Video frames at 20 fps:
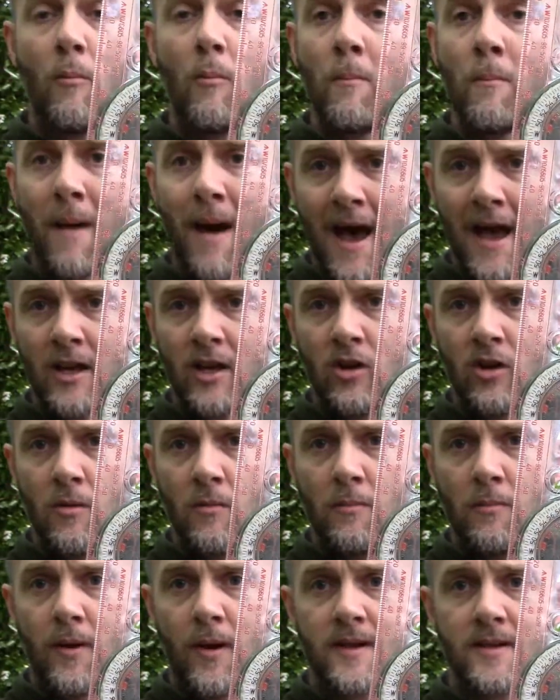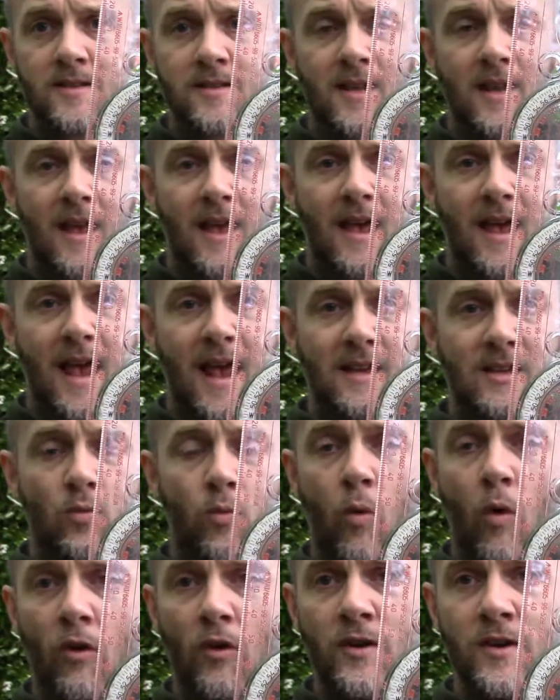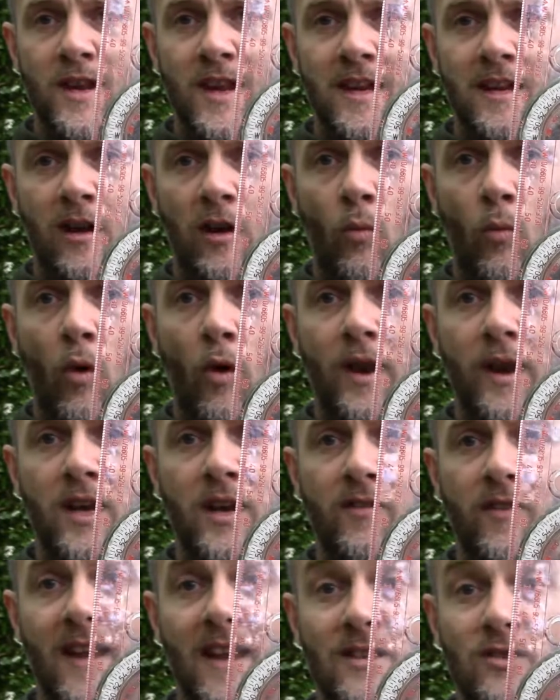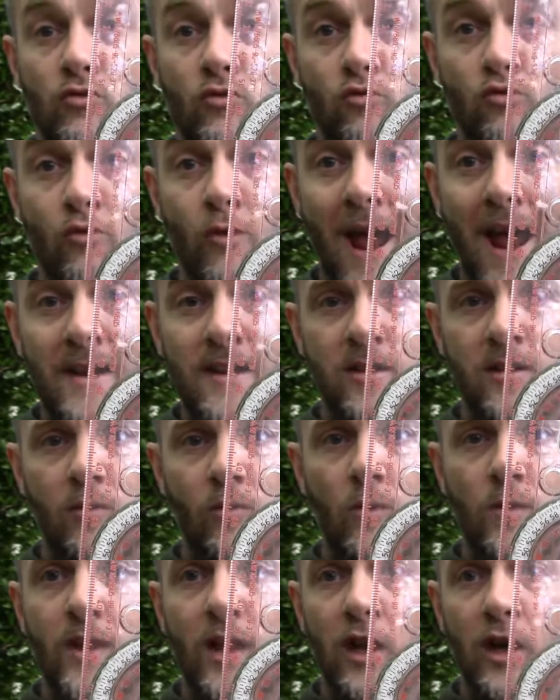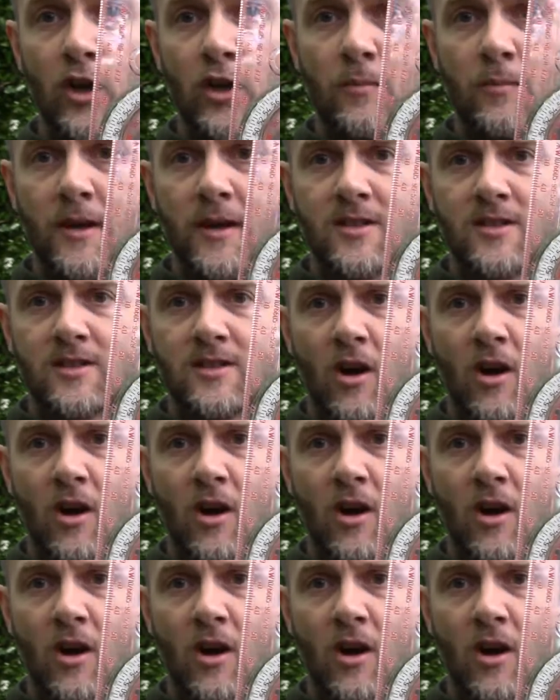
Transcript: my compass, it's one needle, one end of it is red with a luminous